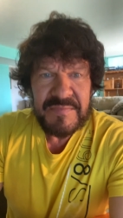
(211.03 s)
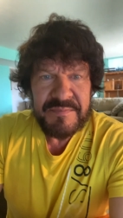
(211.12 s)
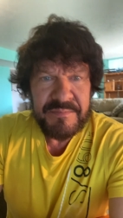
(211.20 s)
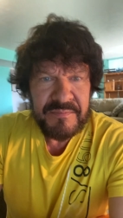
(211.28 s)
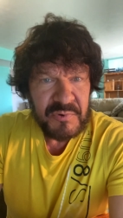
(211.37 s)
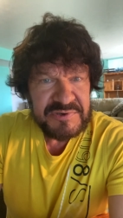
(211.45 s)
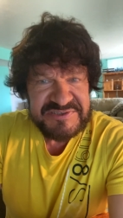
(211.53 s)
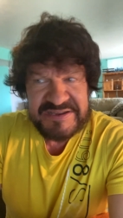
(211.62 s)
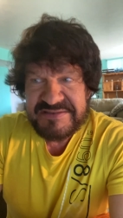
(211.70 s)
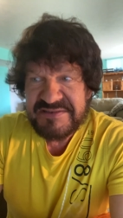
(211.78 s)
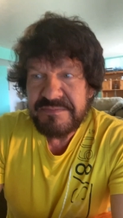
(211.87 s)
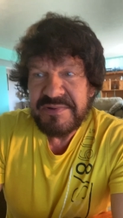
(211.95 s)
more
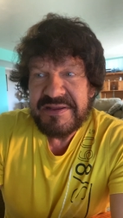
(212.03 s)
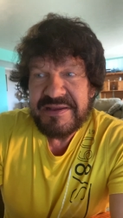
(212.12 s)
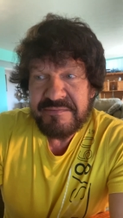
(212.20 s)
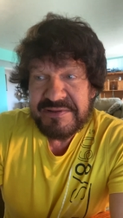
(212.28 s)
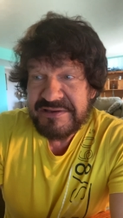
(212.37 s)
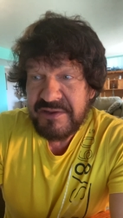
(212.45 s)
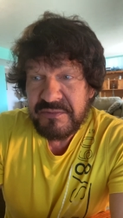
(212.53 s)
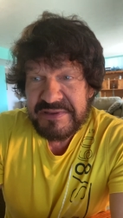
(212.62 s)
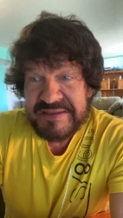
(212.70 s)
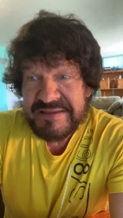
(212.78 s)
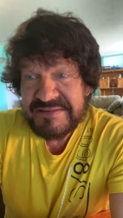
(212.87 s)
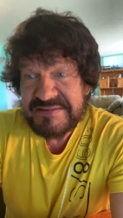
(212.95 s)
sensibly, I really don't
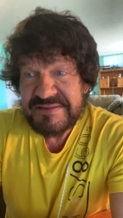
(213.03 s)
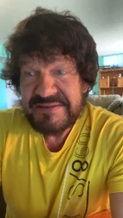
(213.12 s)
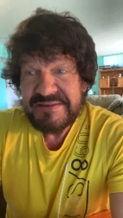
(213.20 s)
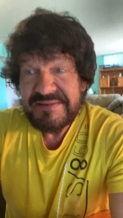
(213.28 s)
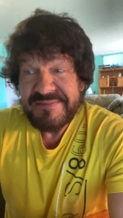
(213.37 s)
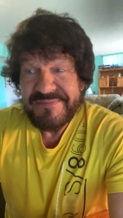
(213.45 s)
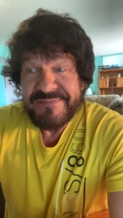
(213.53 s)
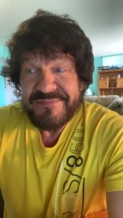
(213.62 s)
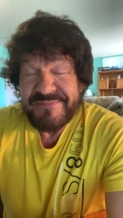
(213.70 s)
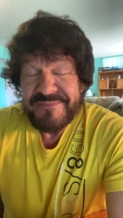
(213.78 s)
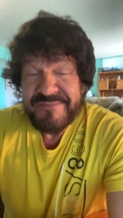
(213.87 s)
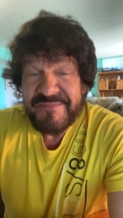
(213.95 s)
eat
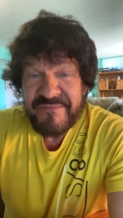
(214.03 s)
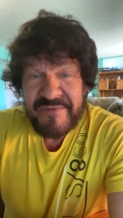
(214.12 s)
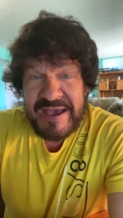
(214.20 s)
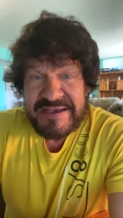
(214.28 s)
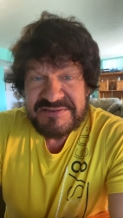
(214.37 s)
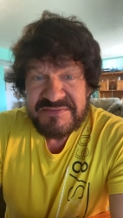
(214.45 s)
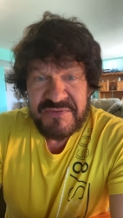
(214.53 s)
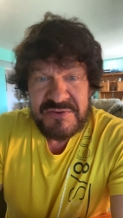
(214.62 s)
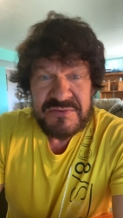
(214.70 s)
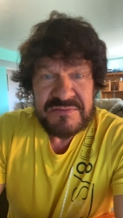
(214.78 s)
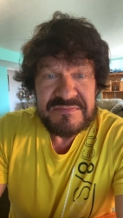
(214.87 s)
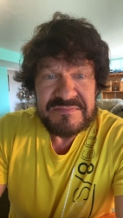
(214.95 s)
fast
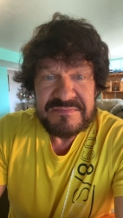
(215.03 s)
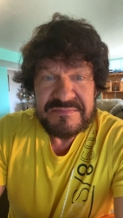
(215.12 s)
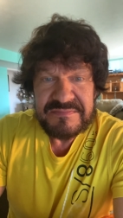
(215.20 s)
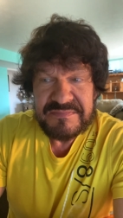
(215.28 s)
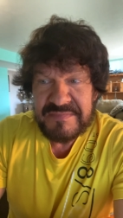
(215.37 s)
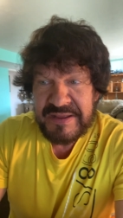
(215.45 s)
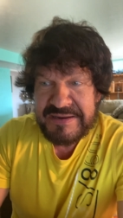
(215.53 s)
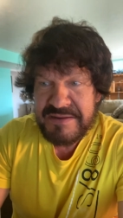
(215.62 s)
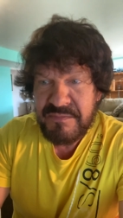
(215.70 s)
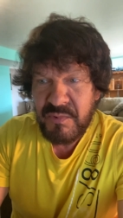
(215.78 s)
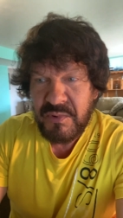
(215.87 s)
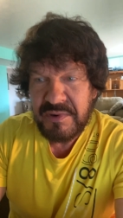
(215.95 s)
food
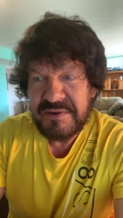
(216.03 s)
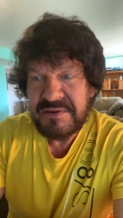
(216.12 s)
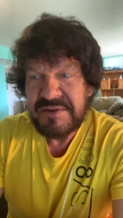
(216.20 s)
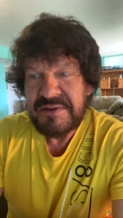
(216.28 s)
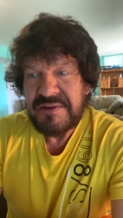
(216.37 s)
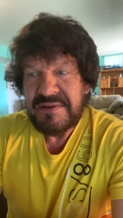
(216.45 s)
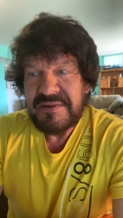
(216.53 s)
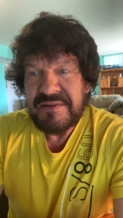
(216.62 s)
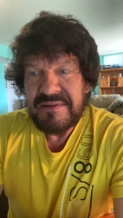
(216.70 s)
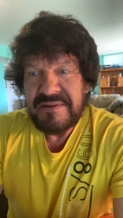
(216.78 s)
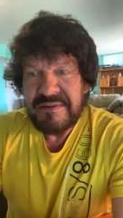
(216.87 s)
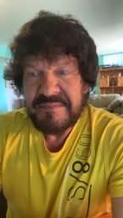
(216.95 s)
anymore.
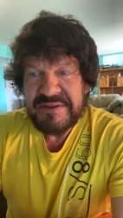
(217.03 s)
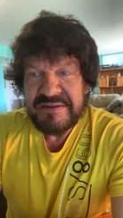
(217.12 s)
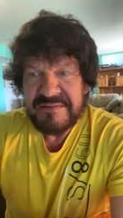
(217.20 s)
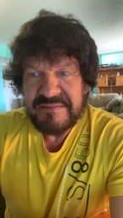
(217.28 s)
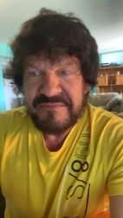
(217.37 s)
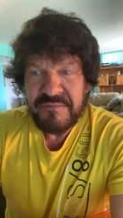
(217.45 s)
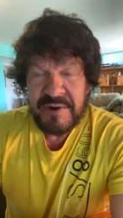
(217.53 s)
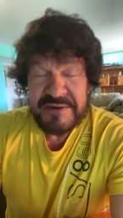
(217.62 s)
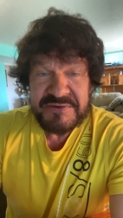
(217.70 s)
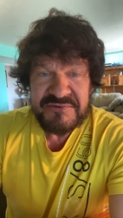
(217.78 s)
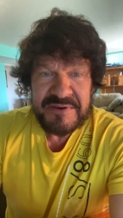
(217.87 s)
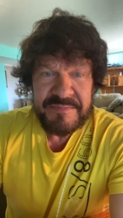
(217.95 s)
I mean, if we're on a
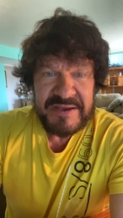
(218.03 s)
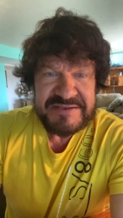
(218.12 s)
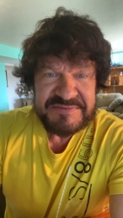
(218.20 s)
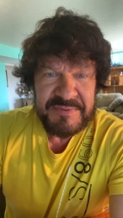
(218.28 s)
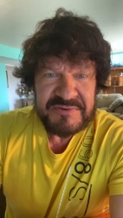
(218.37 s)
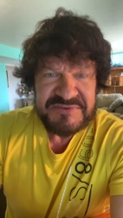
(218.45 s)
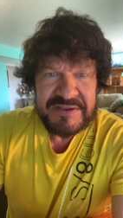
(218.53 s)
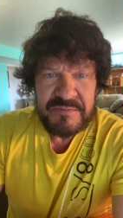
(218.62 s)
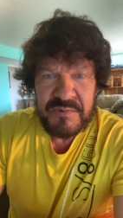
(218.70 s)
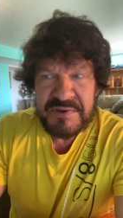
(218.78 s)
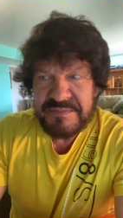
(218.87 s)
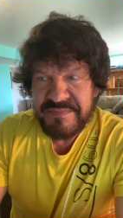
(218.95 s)
trip, I suppose I
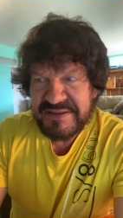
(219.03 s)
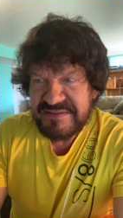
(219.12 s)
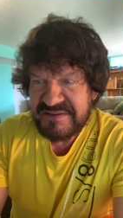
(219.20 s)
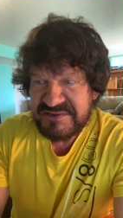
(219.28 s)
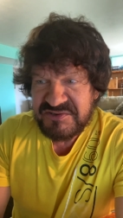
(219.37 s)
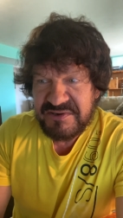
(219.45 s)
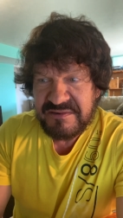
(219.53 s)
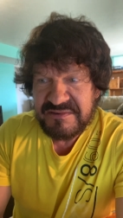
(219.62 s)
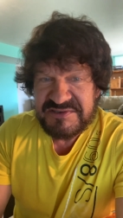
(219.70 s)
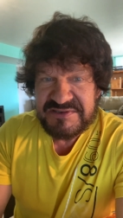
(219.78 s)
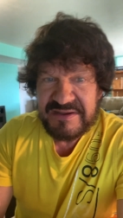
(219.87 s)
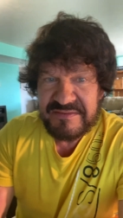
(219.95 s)
would, but the sugar
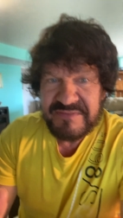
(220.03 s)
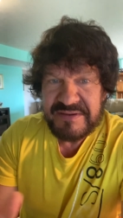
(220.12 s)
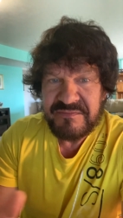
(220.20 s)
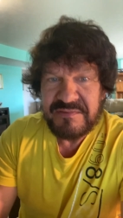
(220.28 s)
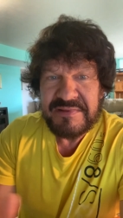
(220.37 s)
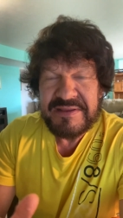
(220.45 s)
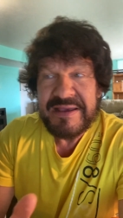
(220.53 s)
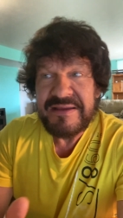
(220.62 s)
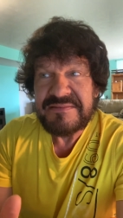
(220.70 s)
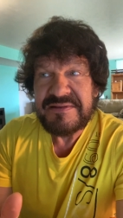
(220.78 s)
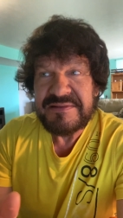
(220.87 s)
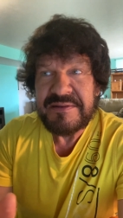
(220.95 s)
stuff I've really
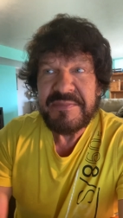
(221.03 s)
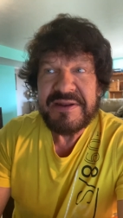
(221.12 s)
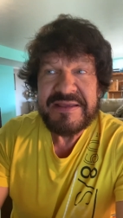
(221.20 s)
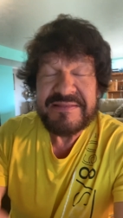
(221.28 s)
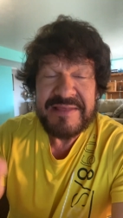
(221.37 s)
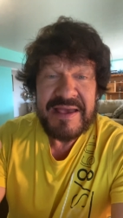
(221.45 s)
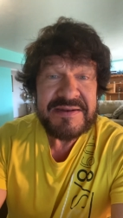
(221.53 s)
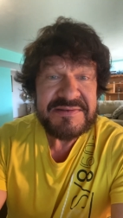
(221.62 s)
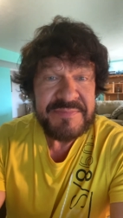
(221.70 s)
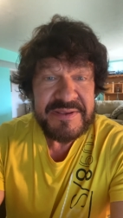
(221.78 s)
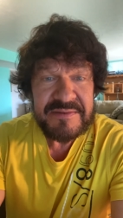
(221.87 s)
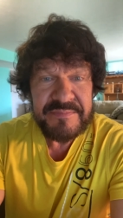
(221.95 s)
had to eliminate. That has
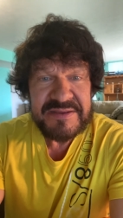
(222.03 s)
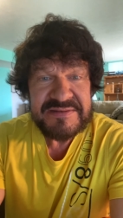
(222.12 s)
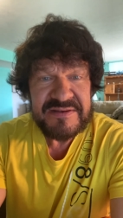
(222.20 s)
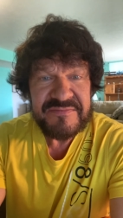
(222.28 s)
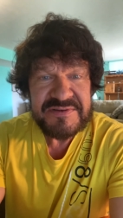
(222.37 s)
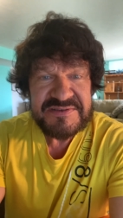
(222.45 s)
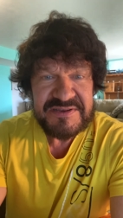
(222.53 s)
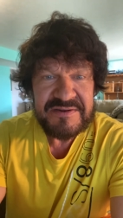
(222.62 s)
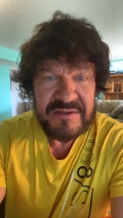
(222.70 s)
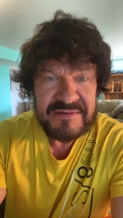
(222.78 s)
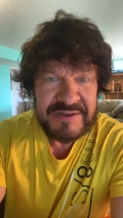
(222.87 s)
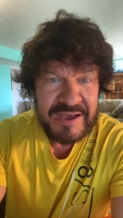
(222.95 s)
made a big difference in
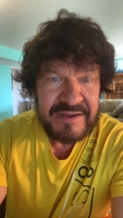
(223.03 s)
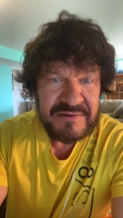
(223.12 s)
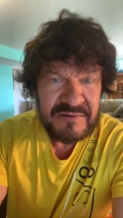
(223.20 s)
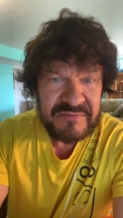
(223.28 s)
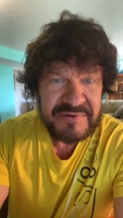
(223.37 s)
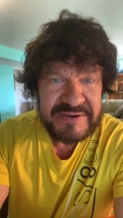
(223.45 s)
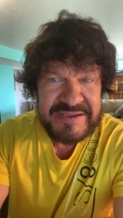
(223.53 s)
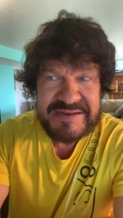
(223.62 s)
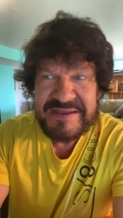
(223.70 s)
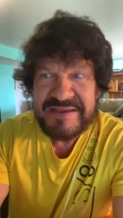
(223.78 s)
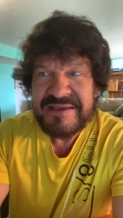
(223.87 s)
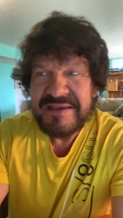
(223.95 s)
not
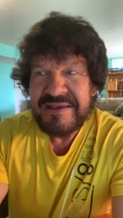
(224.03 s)
overeating